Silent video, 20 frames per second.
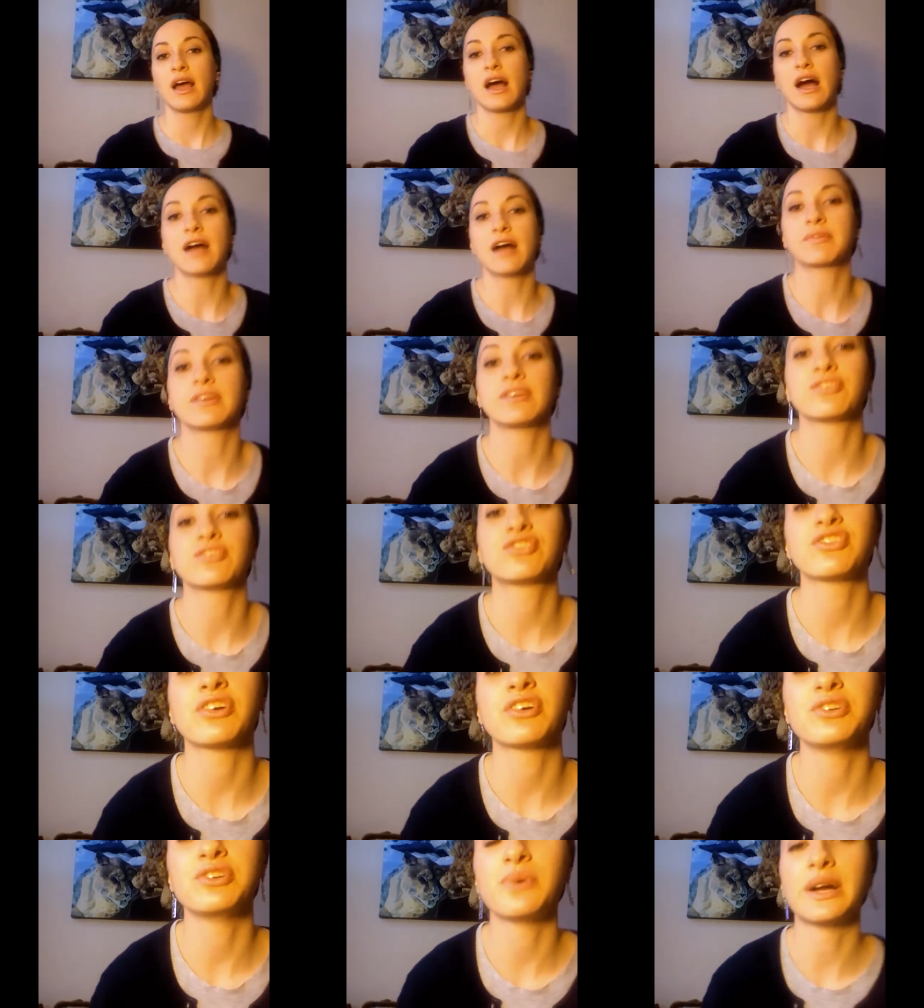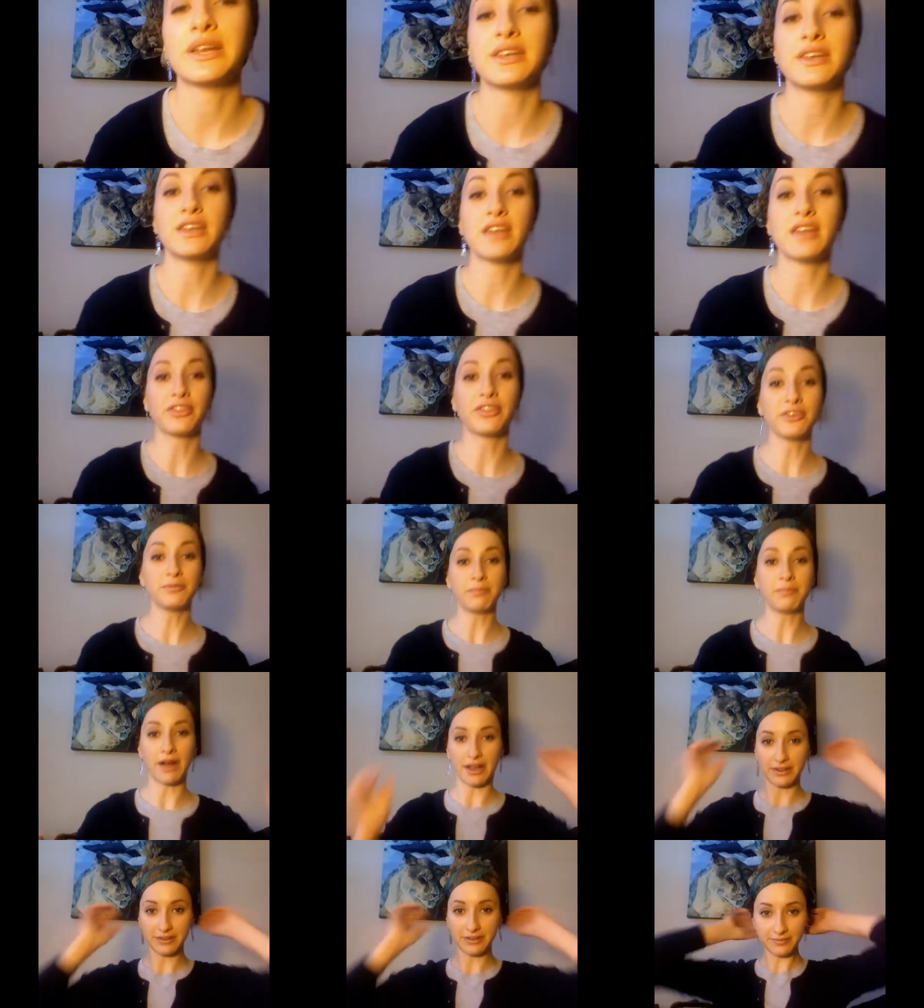I'm going to show you another
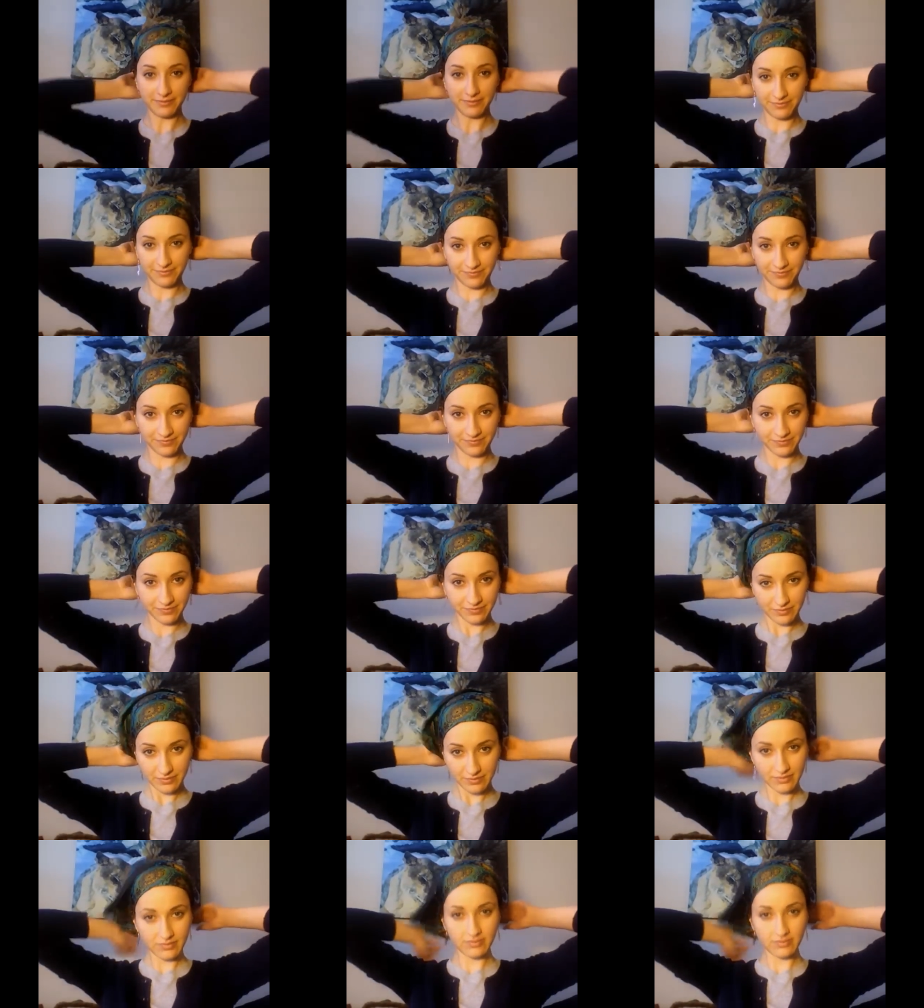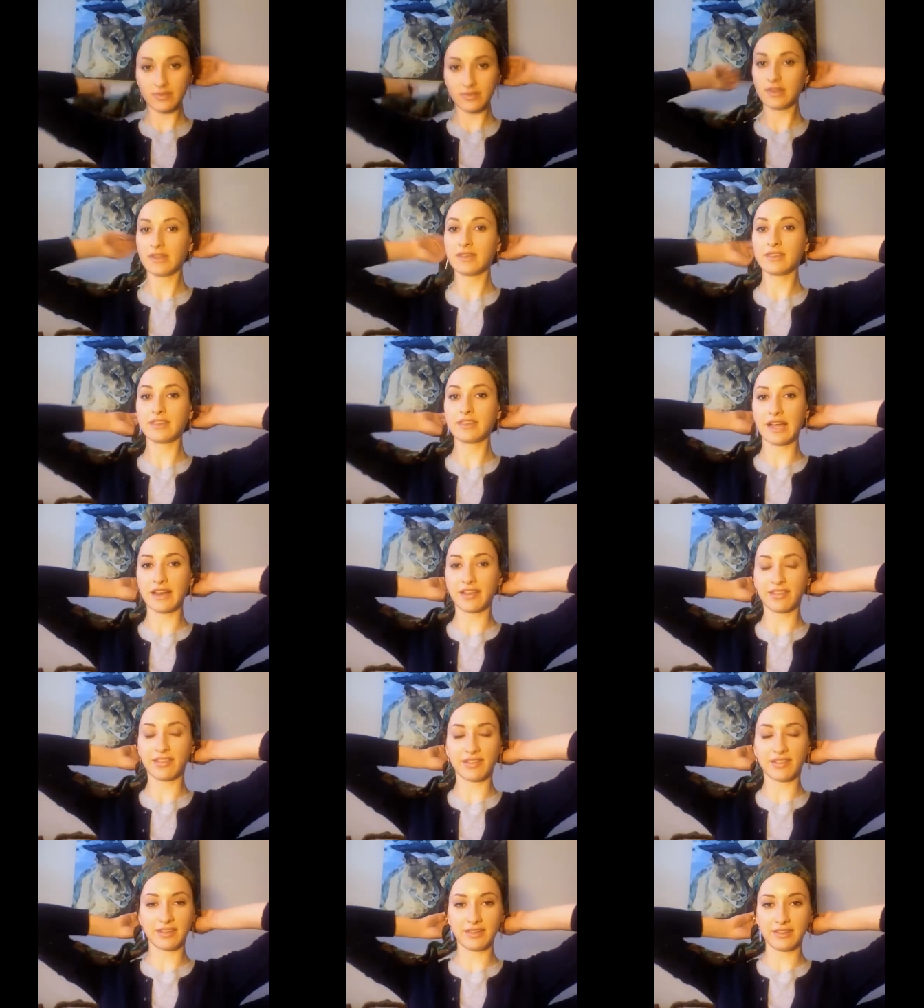bun that
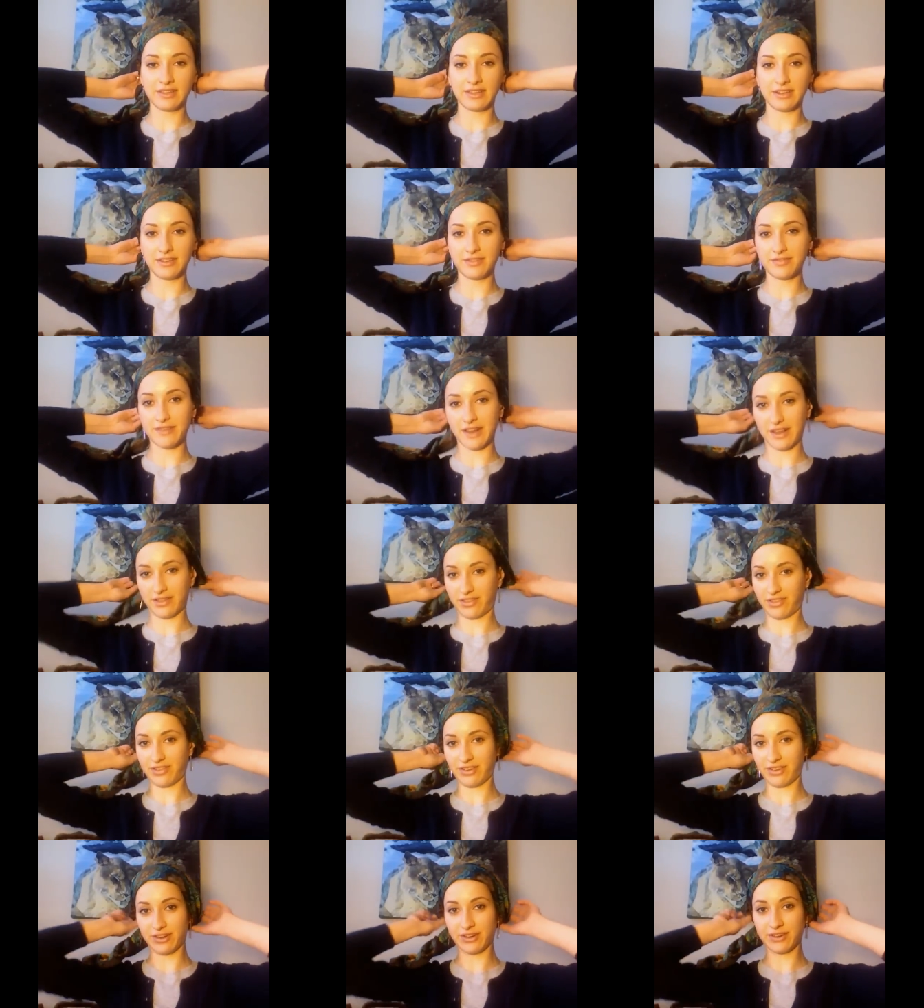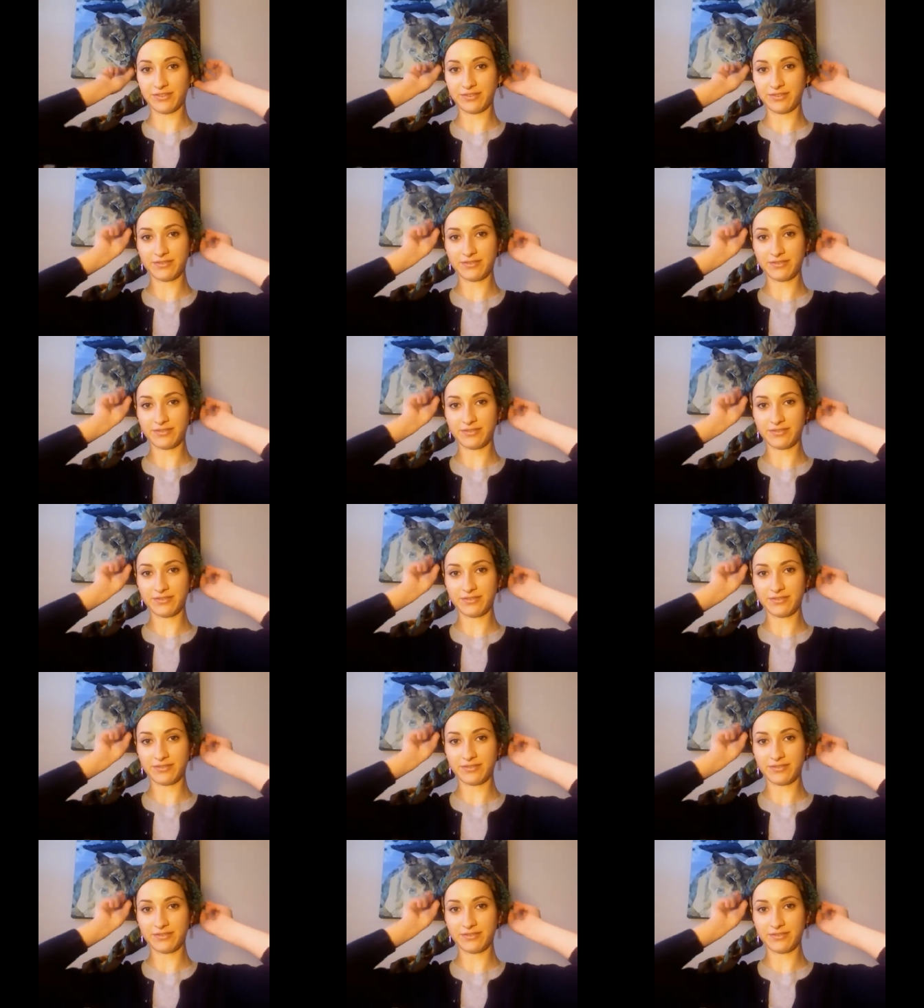is a little fancier,